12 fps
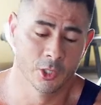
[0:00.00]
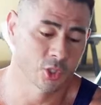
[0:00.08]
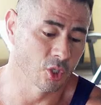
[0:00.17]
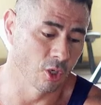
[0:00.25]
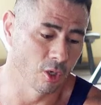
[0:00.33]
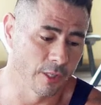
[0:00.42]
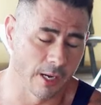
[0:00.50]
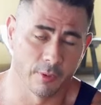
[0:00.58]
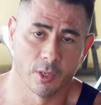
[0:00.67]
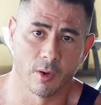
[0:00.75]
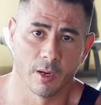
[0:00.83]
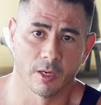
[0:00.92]
So that
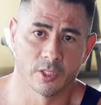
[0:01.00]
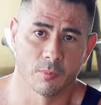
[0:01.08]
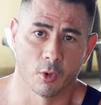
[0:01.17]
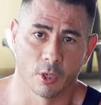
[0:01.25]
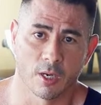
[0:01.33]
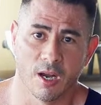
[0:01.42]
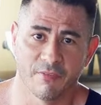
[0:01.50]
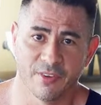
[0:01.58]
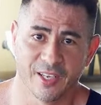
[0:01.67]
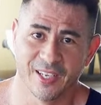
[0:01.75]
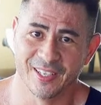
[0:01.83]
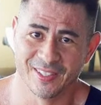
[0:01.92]
requires more
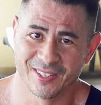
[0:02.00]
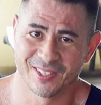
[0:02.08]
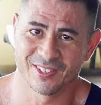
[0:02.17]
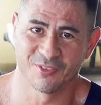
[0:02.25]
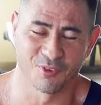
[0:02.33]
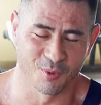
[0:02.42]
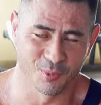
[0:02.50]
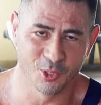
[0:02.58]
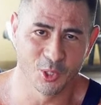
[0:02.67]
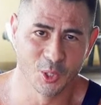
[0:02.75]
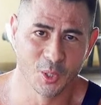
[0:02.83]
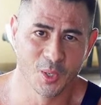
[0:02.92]
confidence from
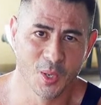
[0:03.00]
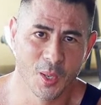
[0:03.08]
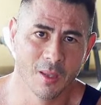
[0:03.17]
you,